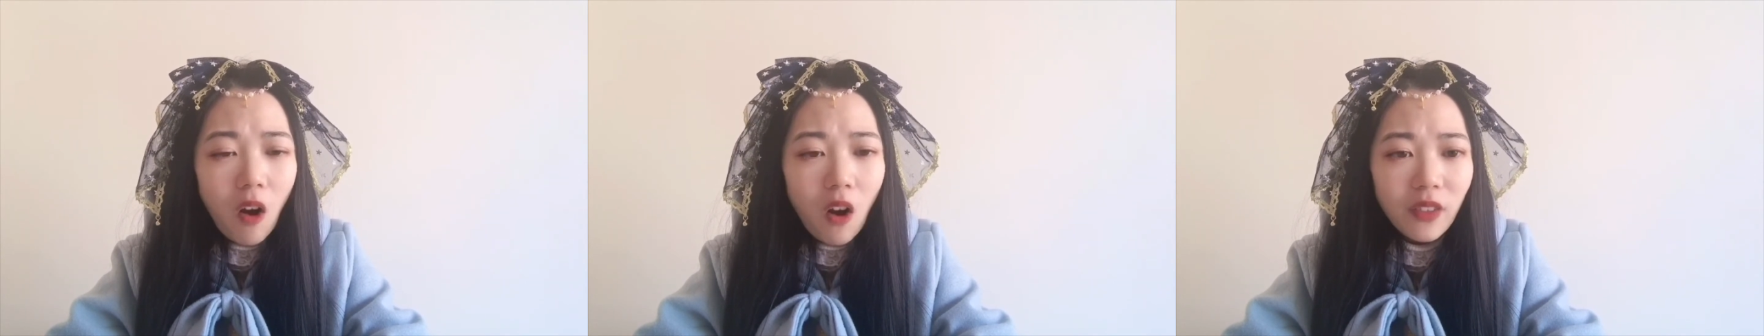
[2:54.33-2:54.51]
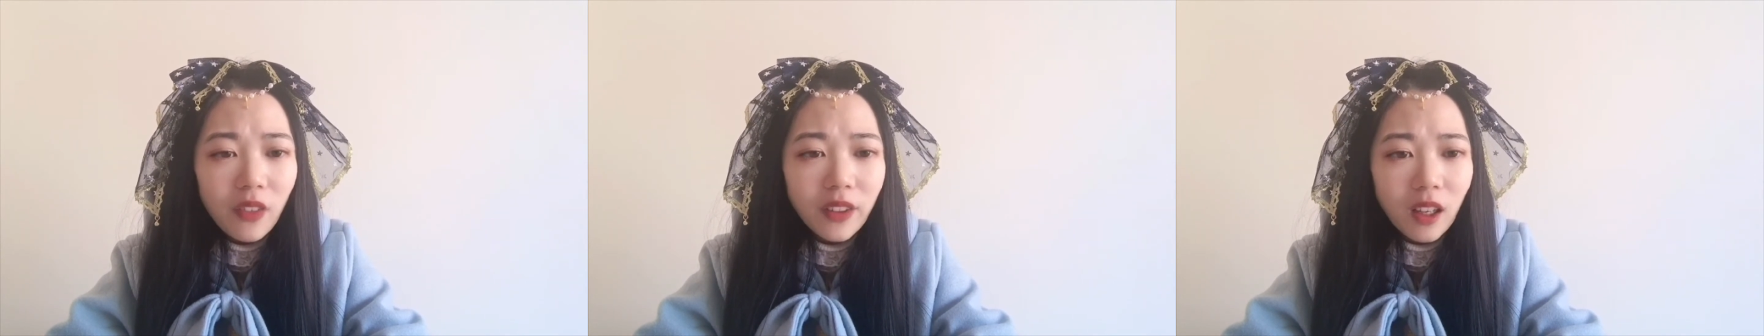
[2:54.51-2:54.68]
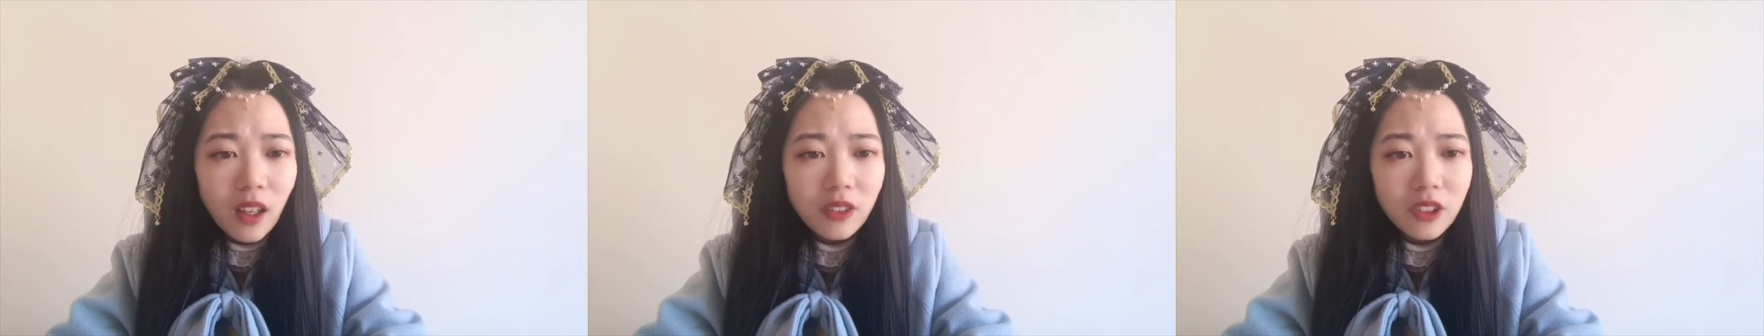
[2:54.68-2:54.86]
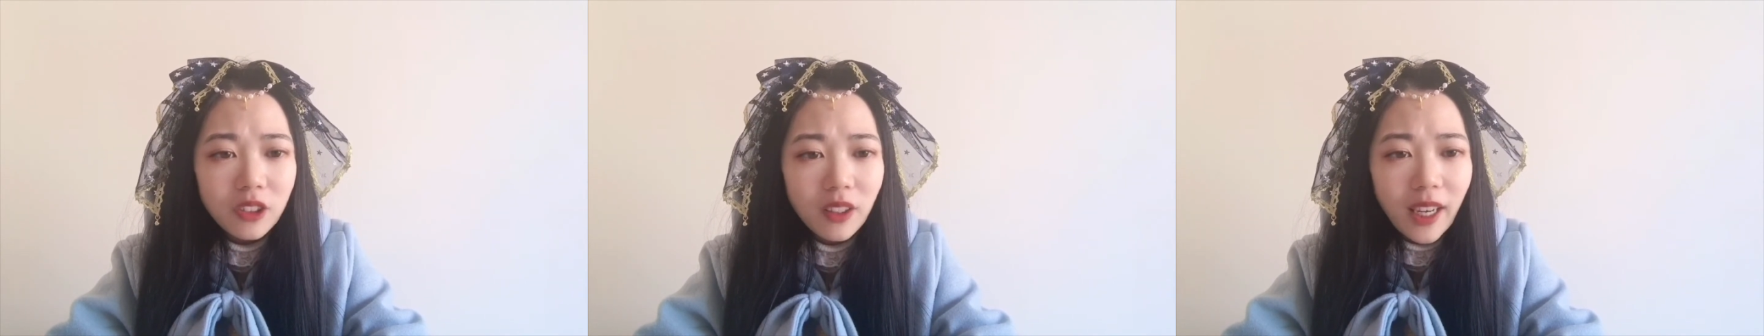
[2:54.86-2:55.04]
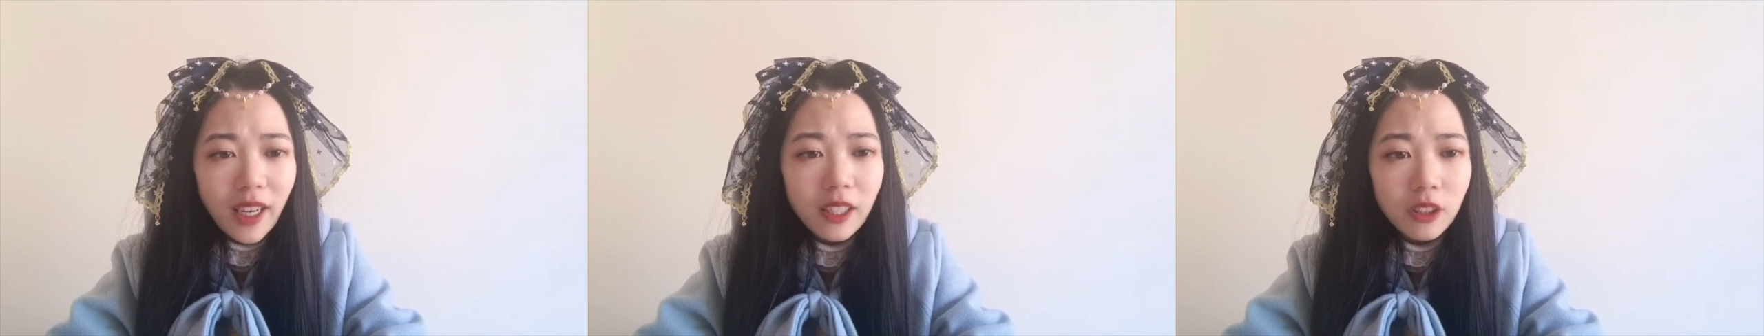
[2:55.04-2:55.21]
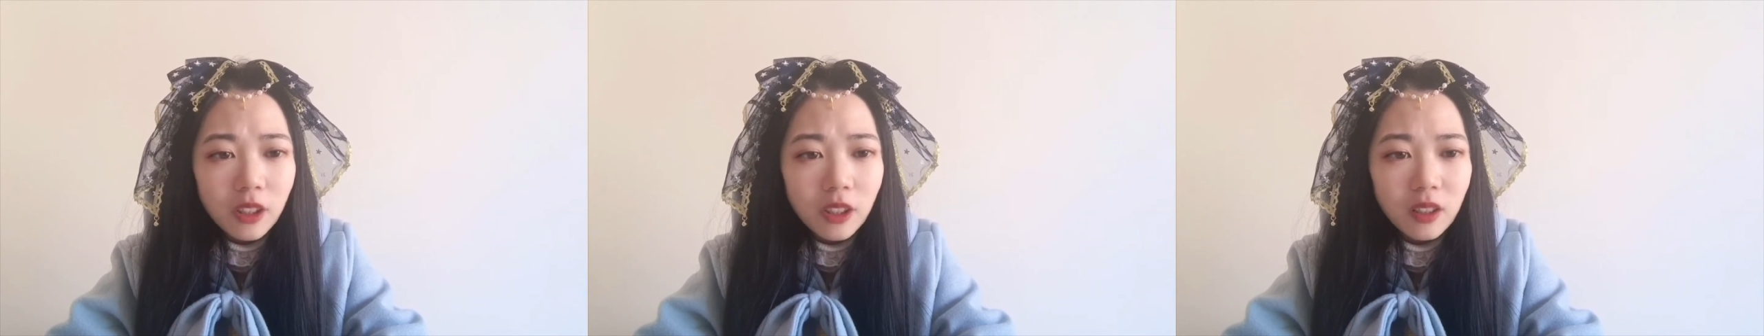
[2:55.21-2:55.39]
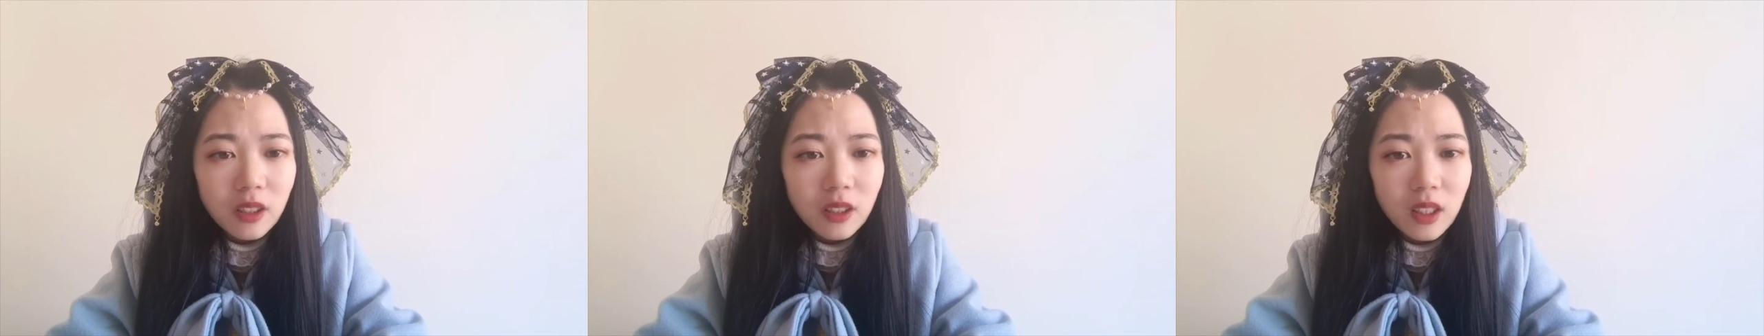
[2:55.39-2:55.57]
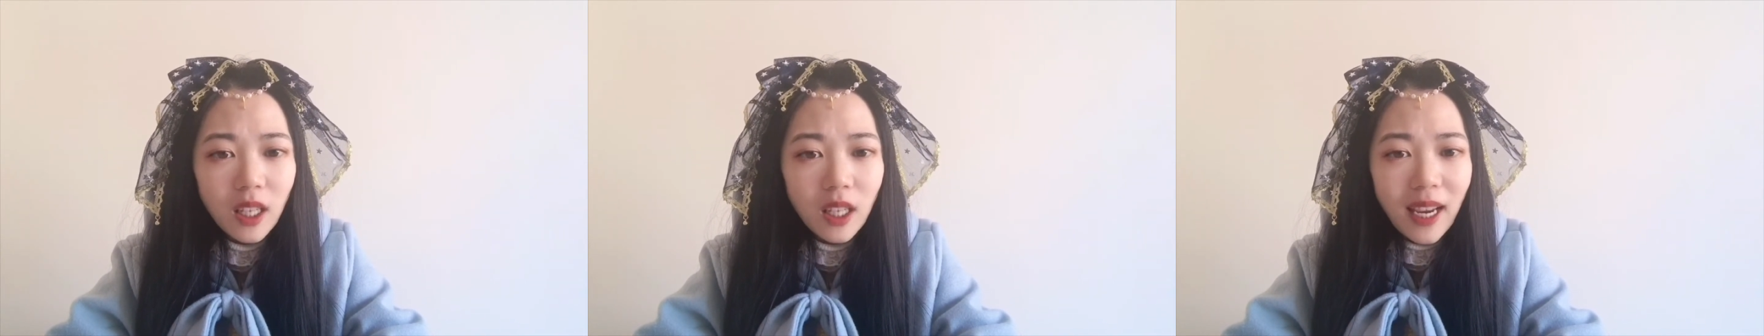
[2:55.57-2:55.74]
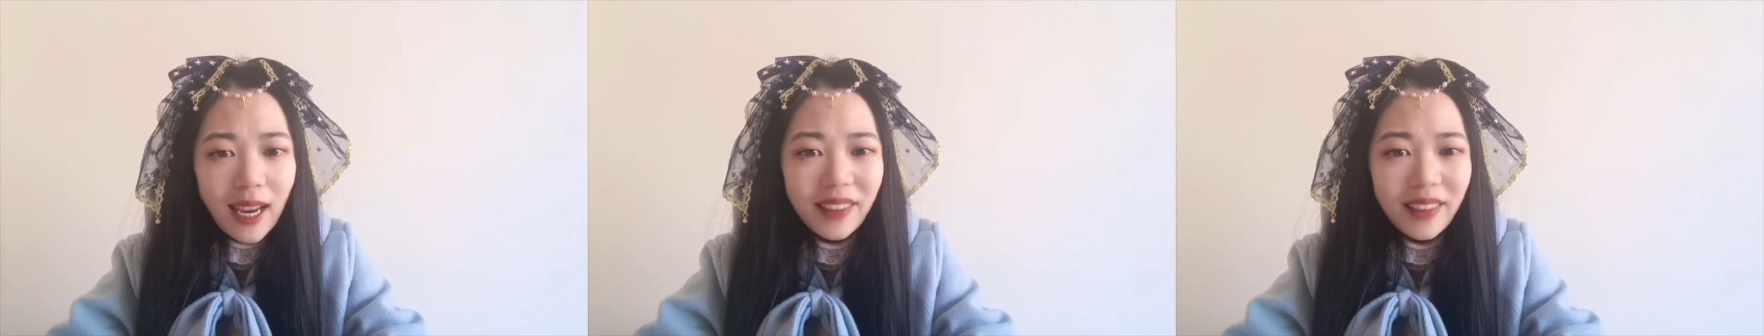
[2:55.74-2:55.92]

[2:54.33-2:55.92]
all the conjugations.